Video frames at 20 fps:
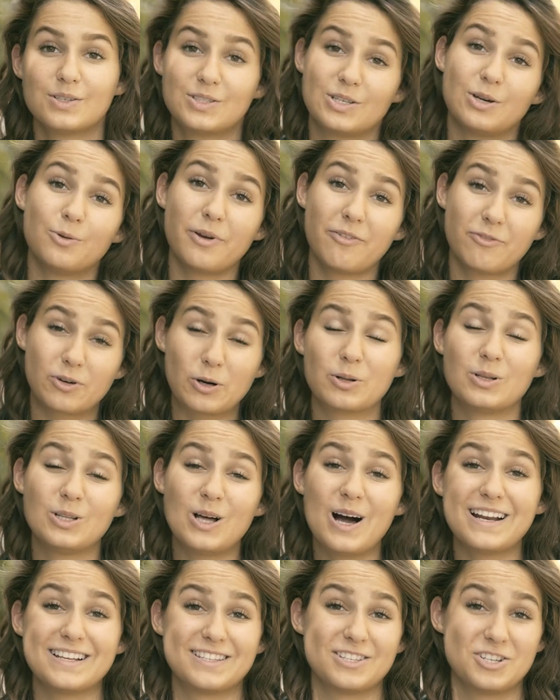So we've grown a
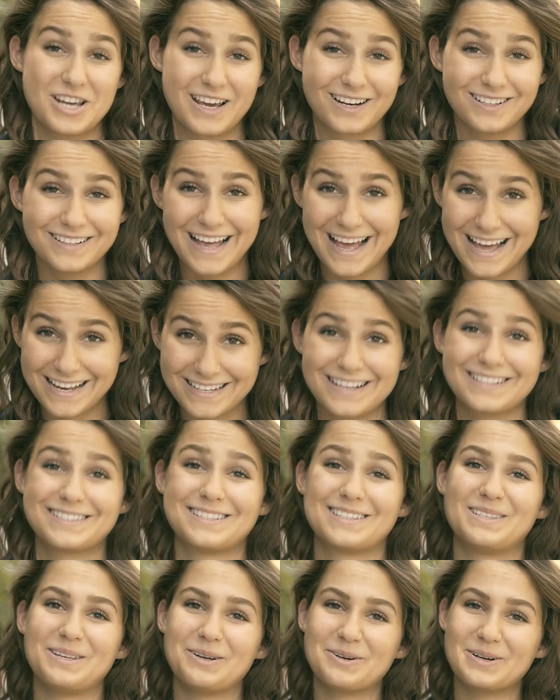lot as a channel and
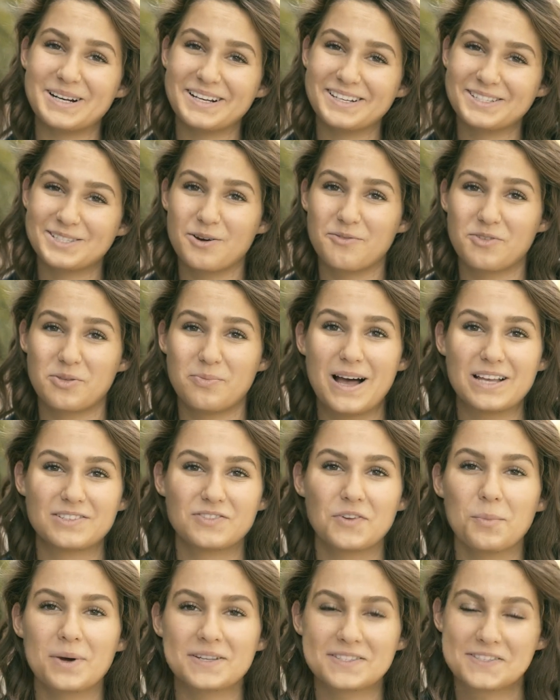as a series over the
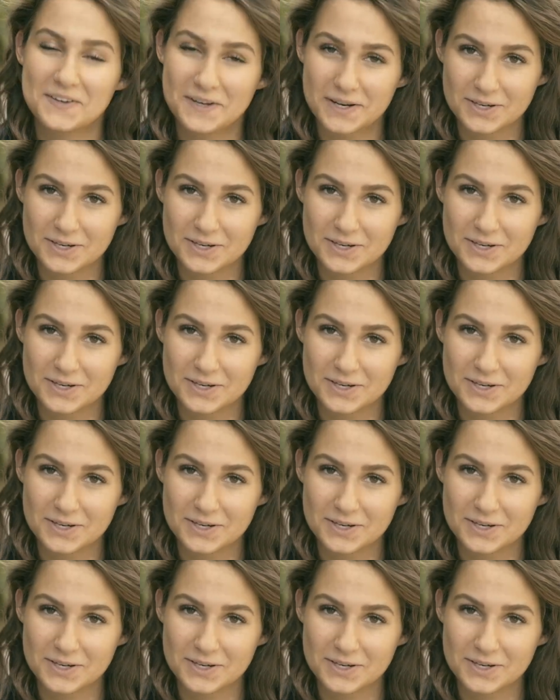past few months and